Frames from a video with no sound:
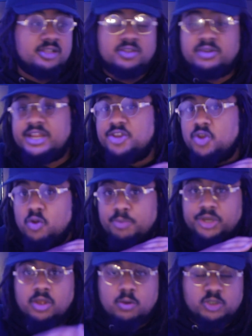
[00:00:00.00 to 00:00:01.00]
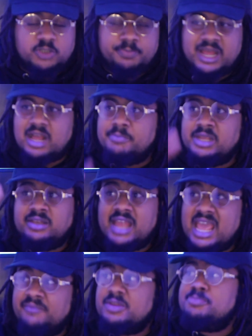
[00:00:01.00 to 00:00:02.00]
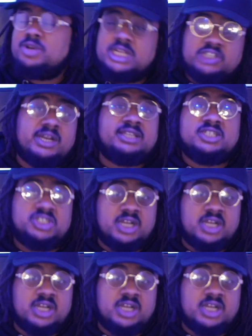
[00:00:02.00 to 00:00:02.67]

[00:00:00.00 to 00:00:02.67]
Don't let nobody hold you back. I mean, everybody tried to